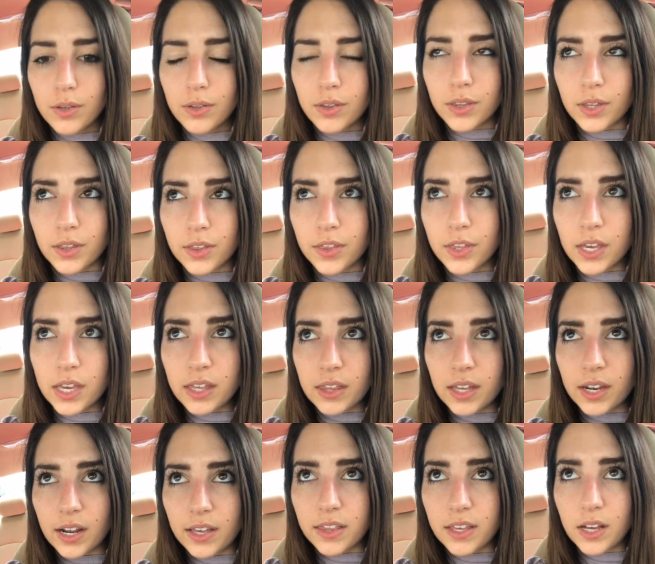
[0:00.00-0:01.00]
The thing
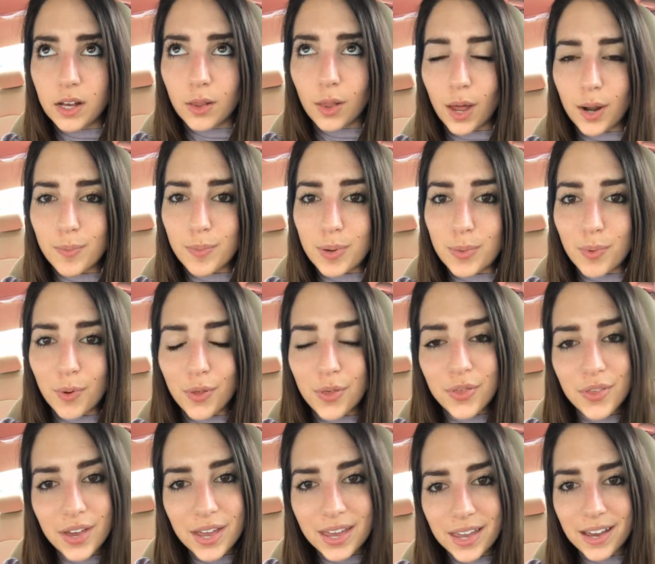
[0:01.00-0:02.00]
that I think a lot of people
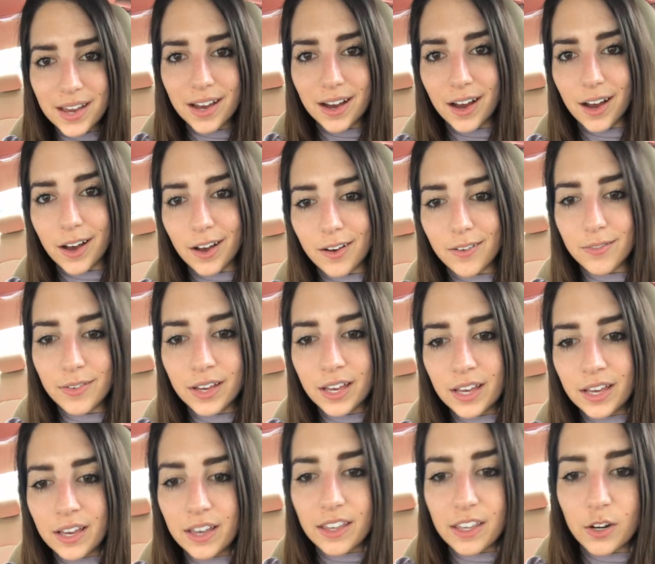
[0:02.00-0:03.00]
think of,
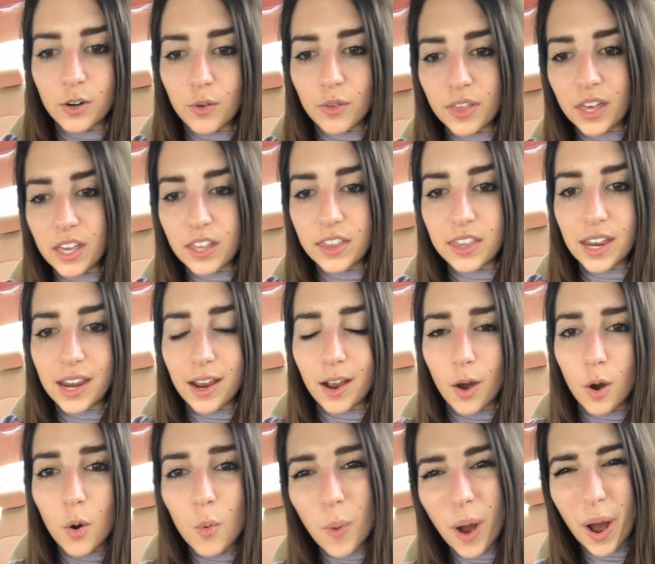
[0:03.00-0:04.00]
you know, they think,
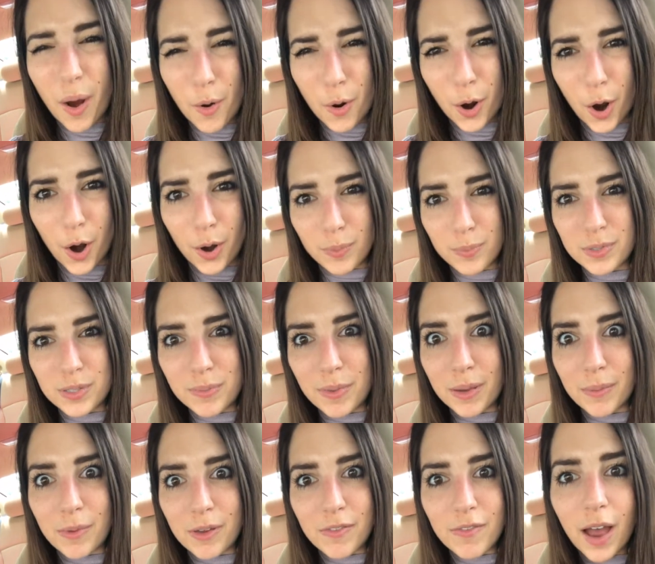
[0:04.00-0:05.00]
oh wow, carbs
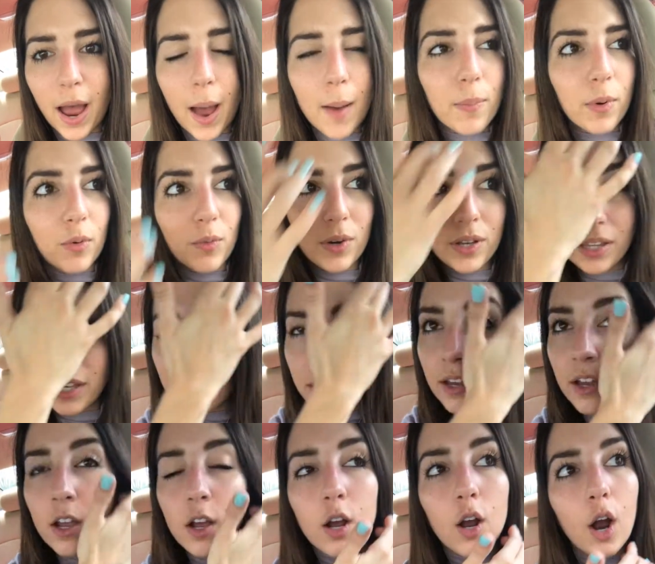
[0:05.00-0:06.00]
make me fat, but really
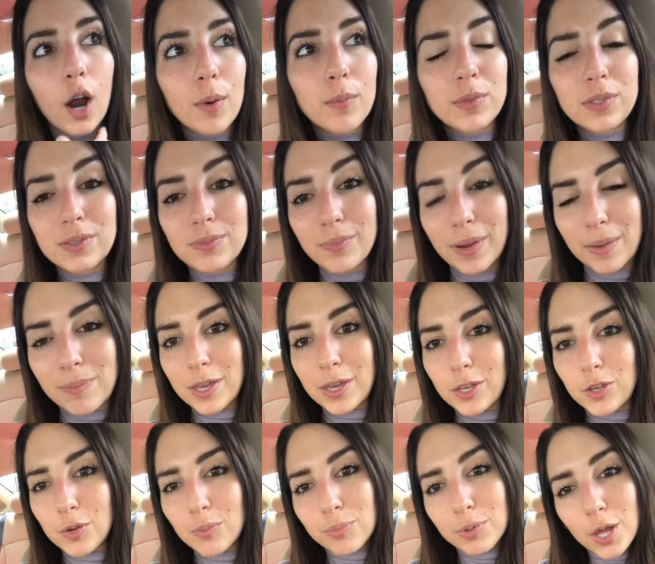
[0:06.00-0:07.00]
carbs
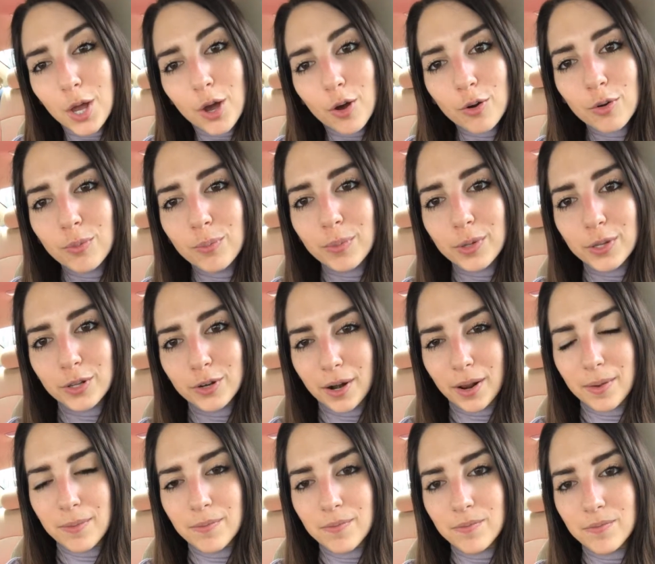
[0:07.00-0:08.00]
make you bloat, but
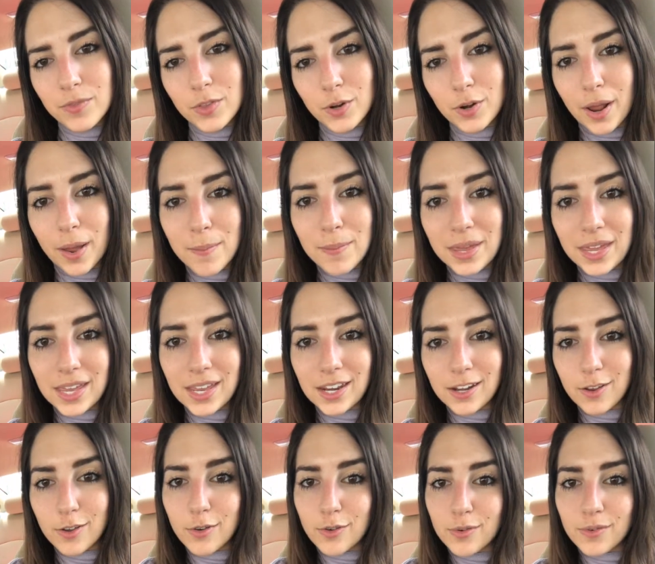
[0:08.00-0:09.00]
they're not
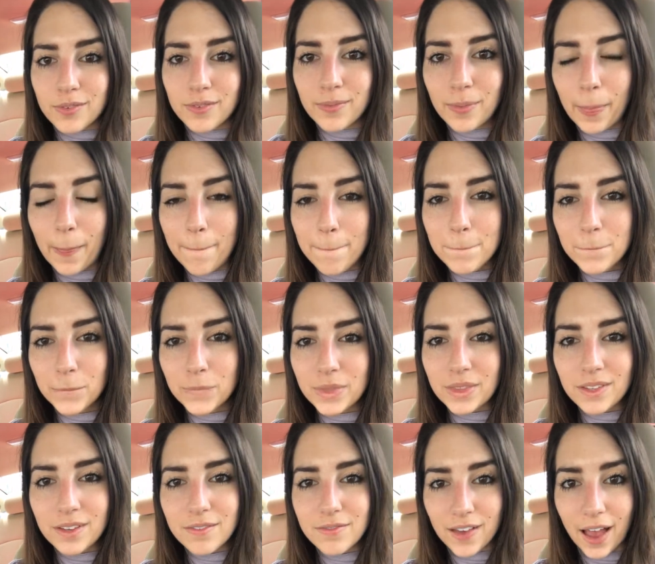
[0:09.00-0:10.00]
making you
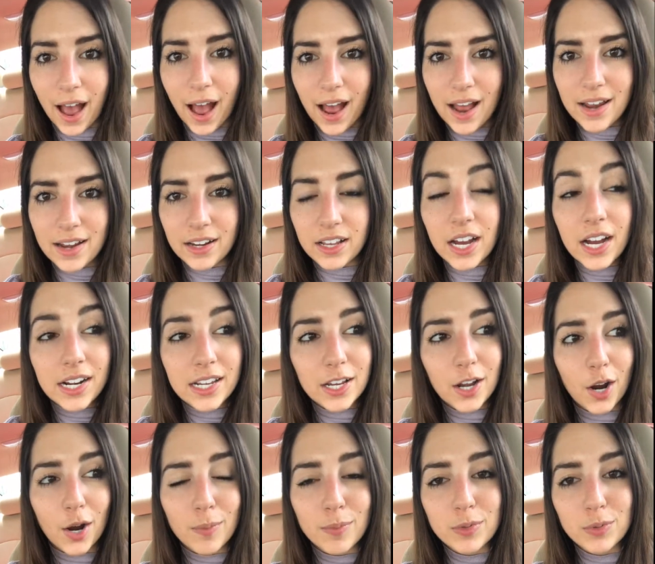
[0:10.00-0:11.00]
fat. And cutting
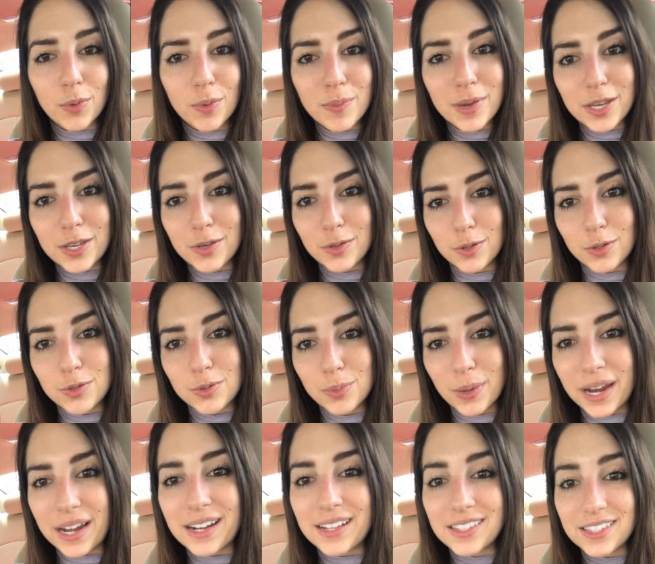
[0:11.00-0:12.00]
carbs won't make you lose
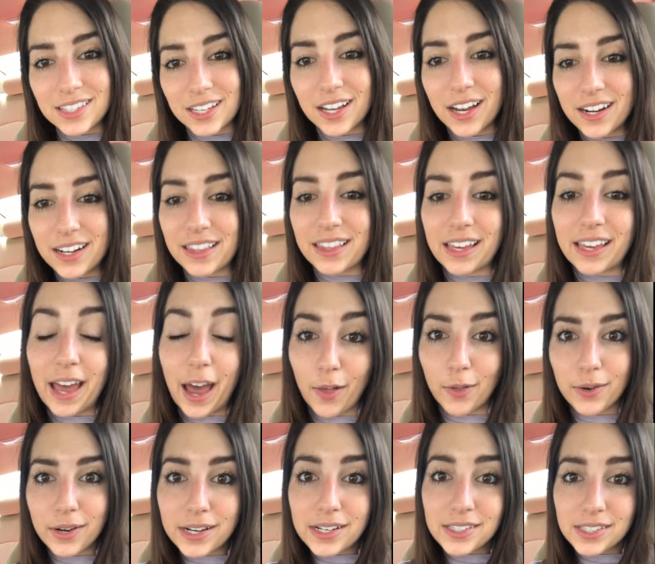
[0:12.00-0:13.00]
weight. It's the cutting the
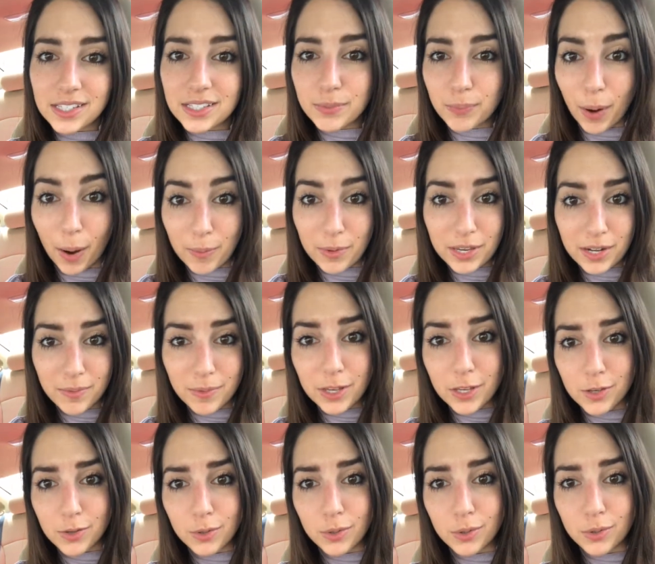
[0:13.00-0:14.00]
calories that's probably going to
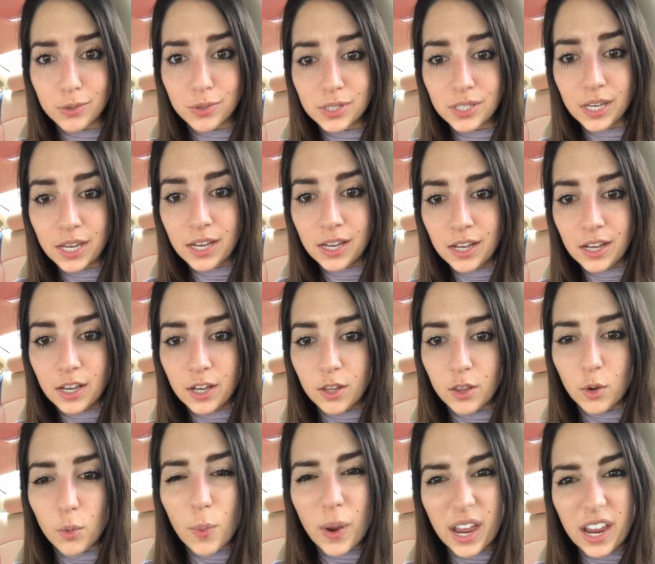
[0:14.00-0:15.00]
make you lose
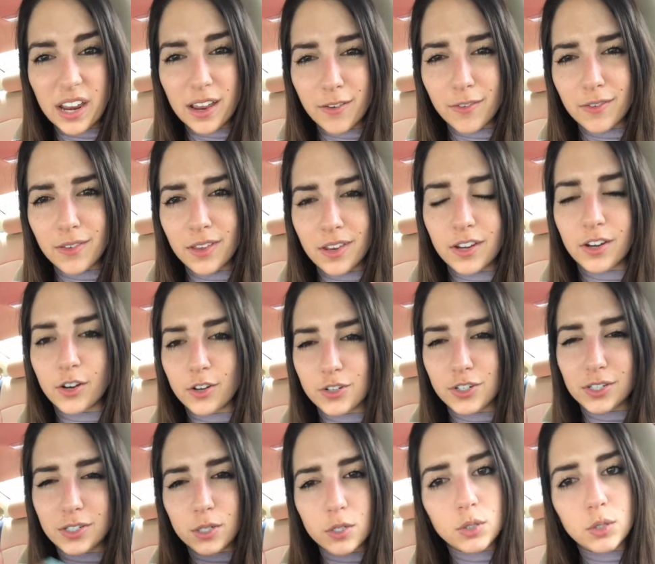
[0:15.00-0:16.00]
the weight, and you're
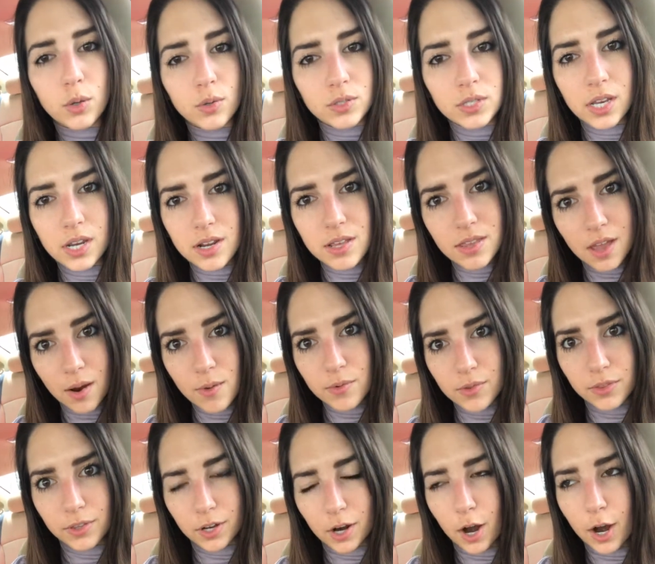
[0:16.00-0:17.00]
just associating that
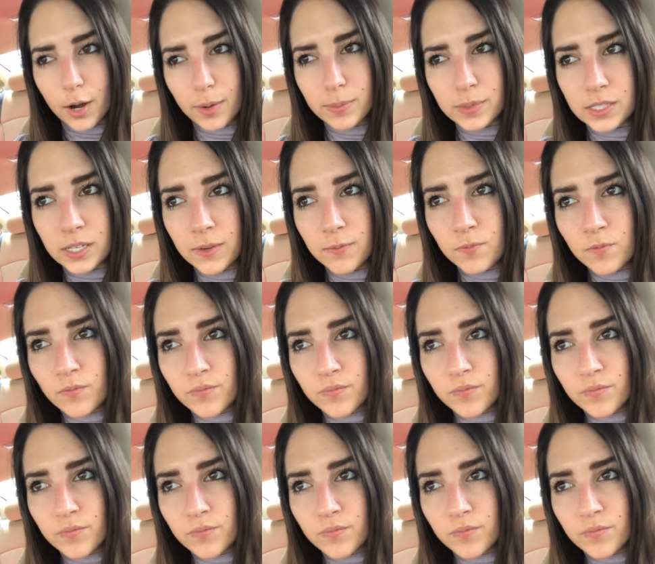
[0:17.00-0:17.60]
with the carbs.